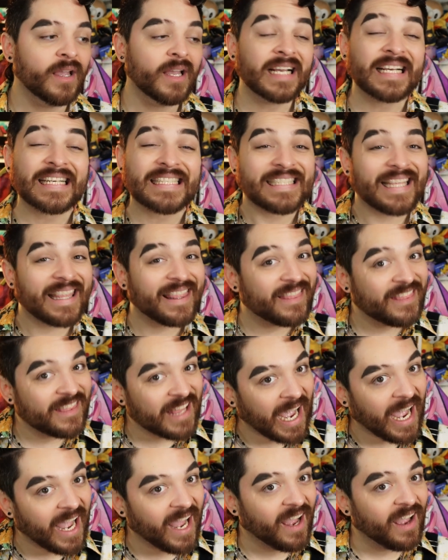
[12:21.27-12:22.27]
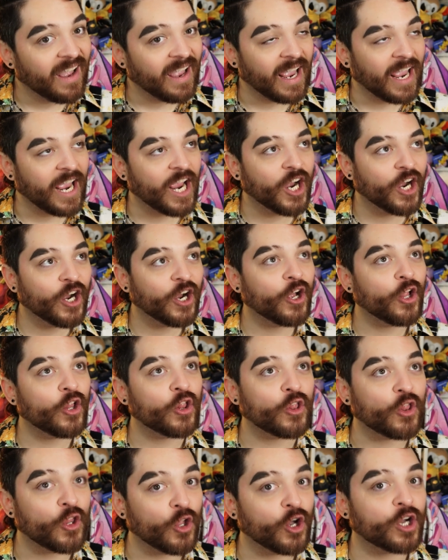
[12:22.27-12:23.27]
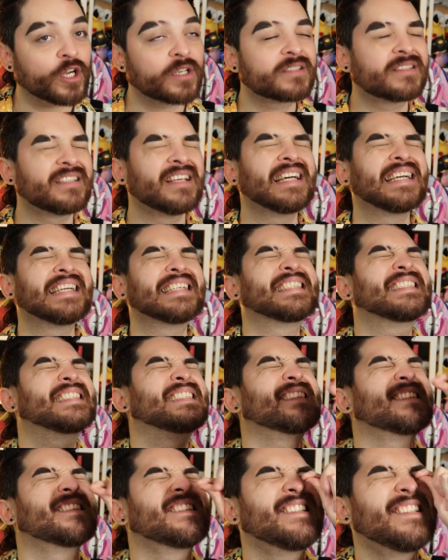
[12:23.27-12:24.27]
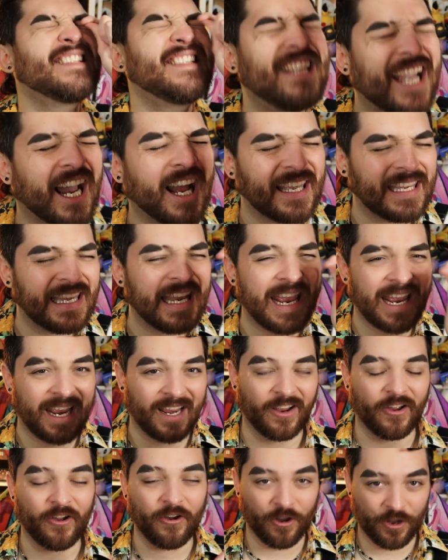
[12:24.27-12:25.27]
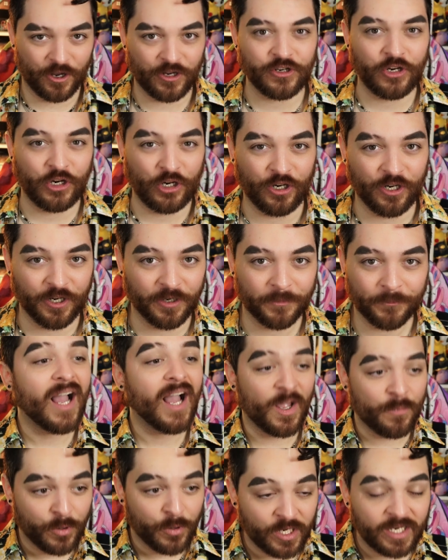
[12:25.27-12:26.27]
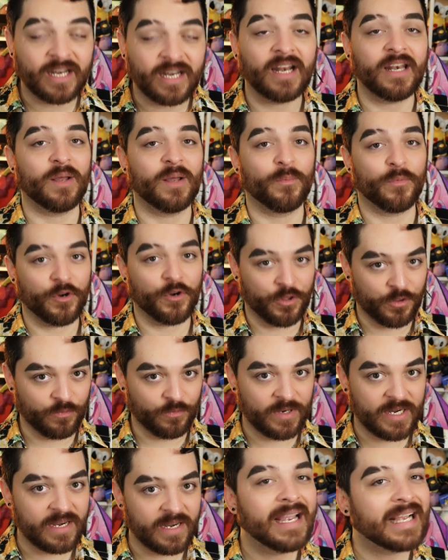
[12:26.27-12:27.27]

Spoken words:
because that hair looks stunning on her. I put it at number 3.